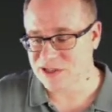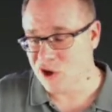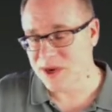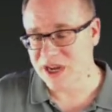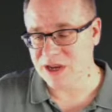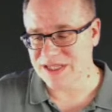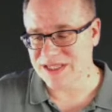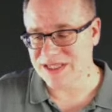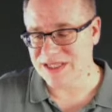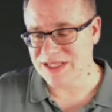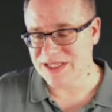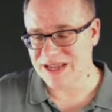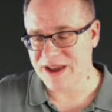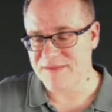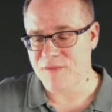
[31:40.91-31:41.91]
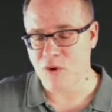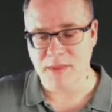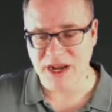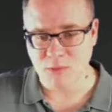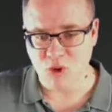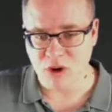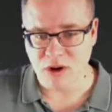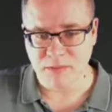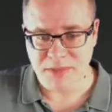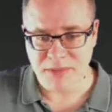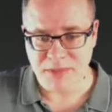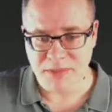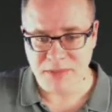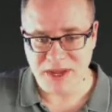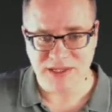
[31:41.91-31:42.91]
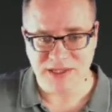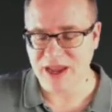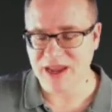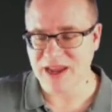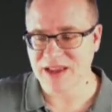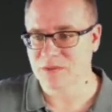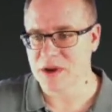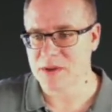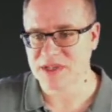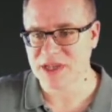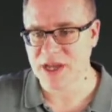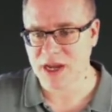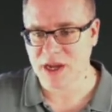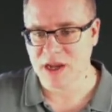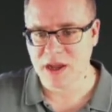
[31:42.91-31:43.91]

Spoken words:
Nobody uses CF form anymore, basically, I guess is what I'm saying.